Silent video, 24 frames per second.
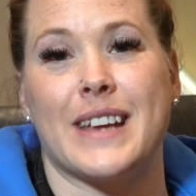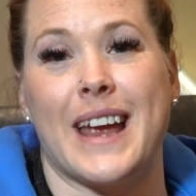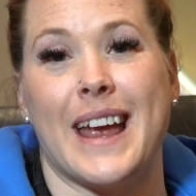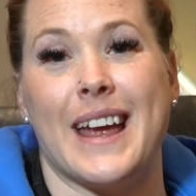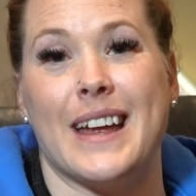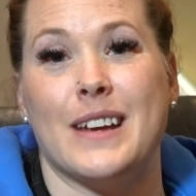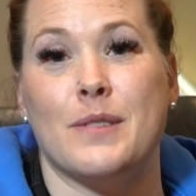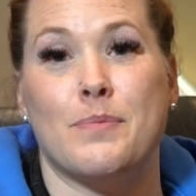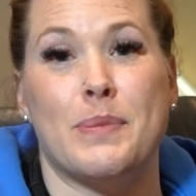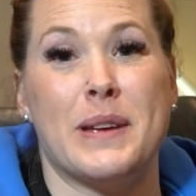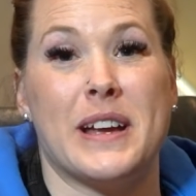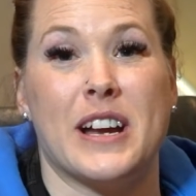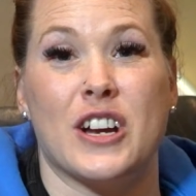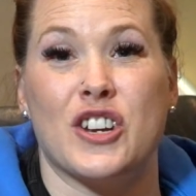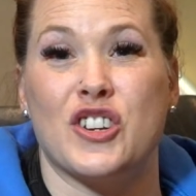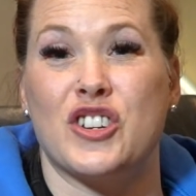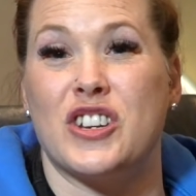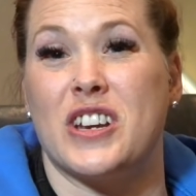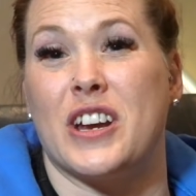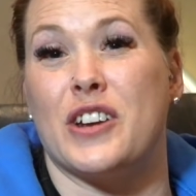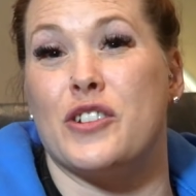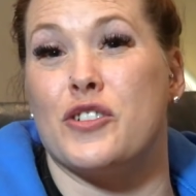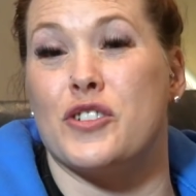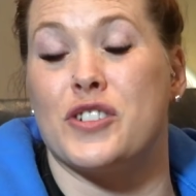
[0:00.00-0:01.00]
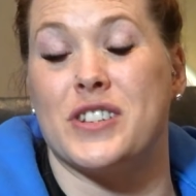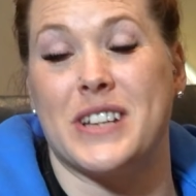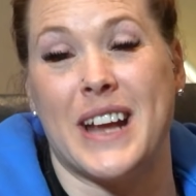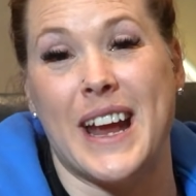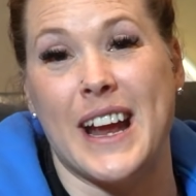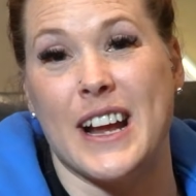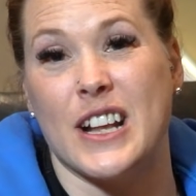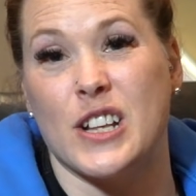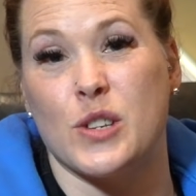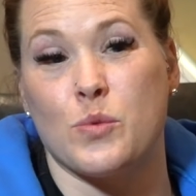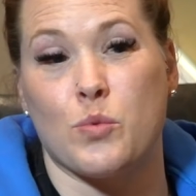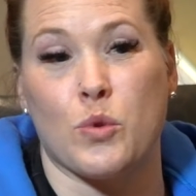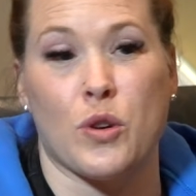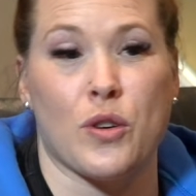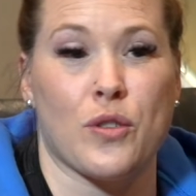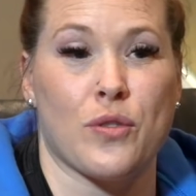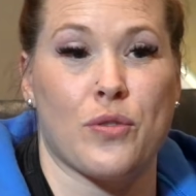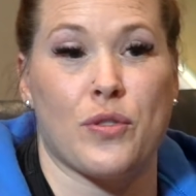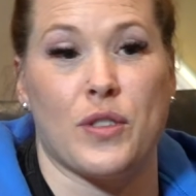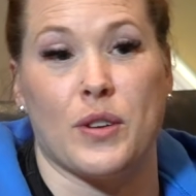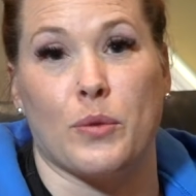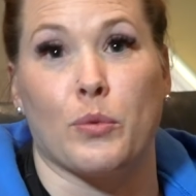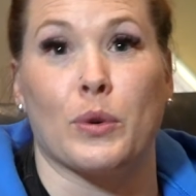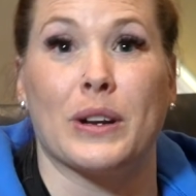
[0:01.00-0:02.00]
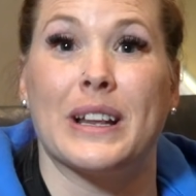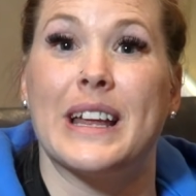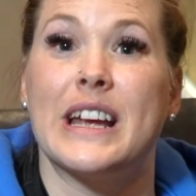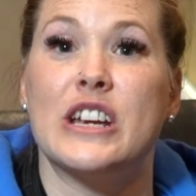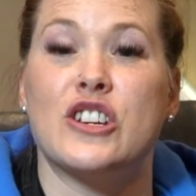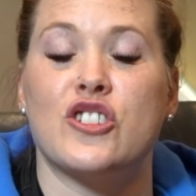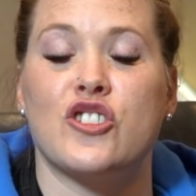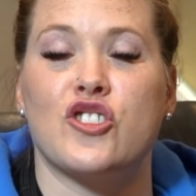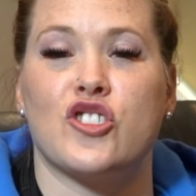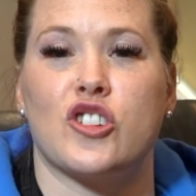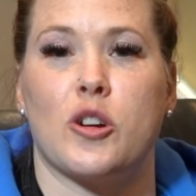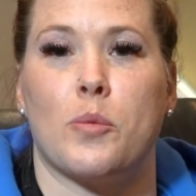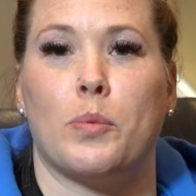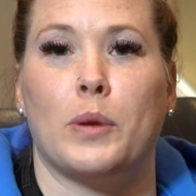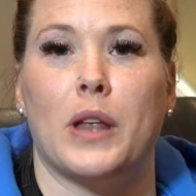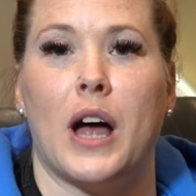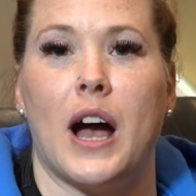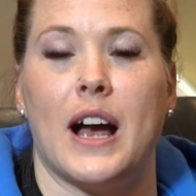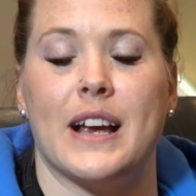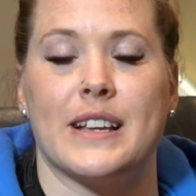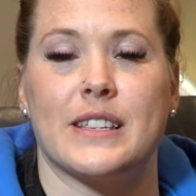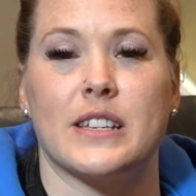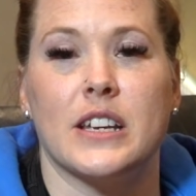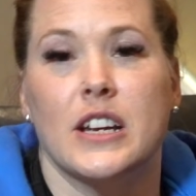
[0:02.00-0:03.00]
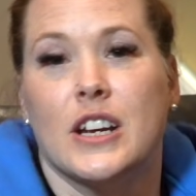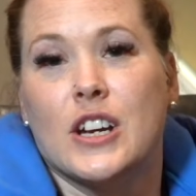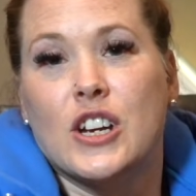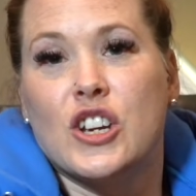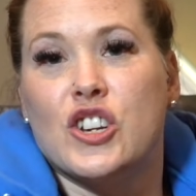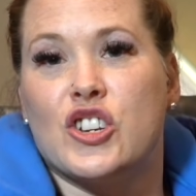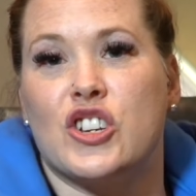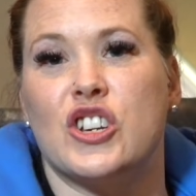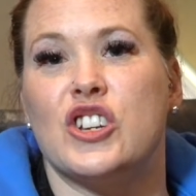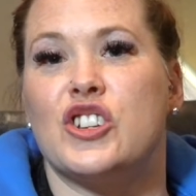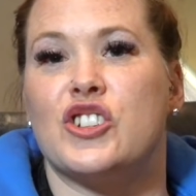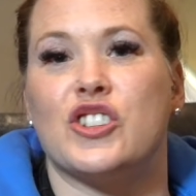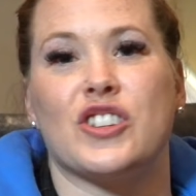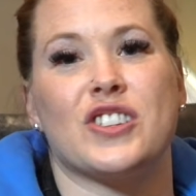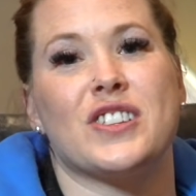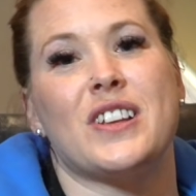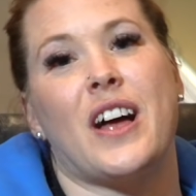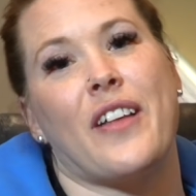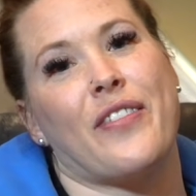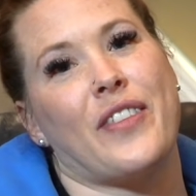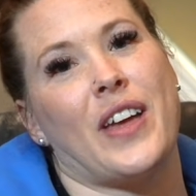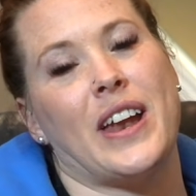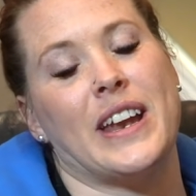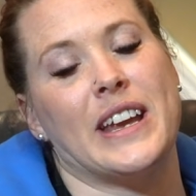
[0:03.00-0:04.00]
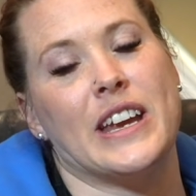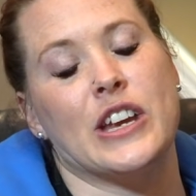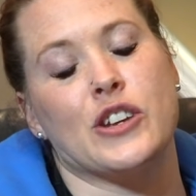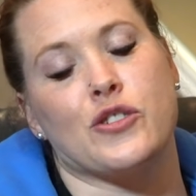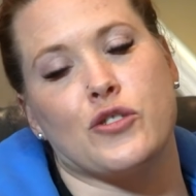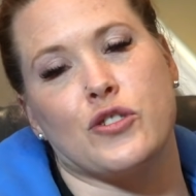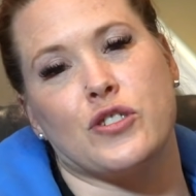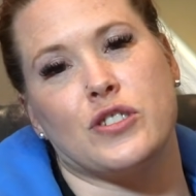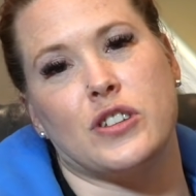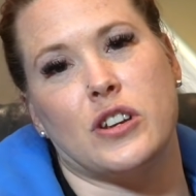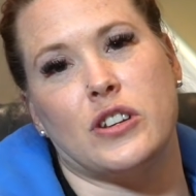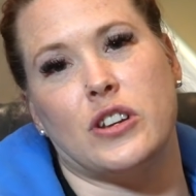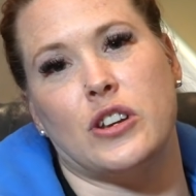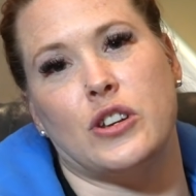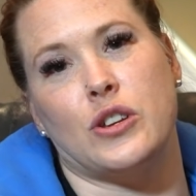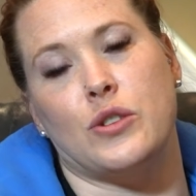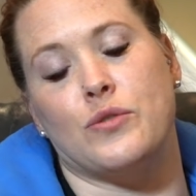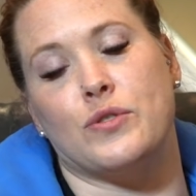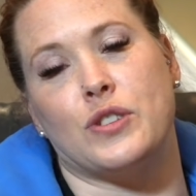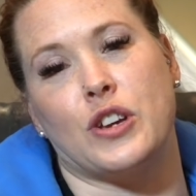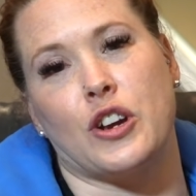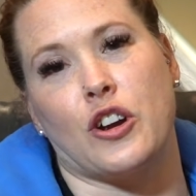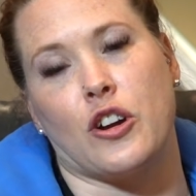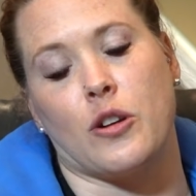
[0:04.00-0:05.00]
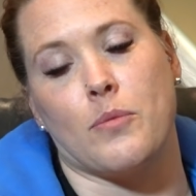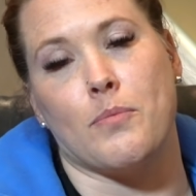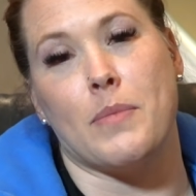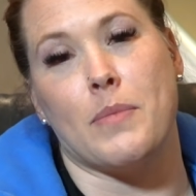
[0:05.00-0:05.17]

And because she understands where the relationship lies, she's just not that not interested in using her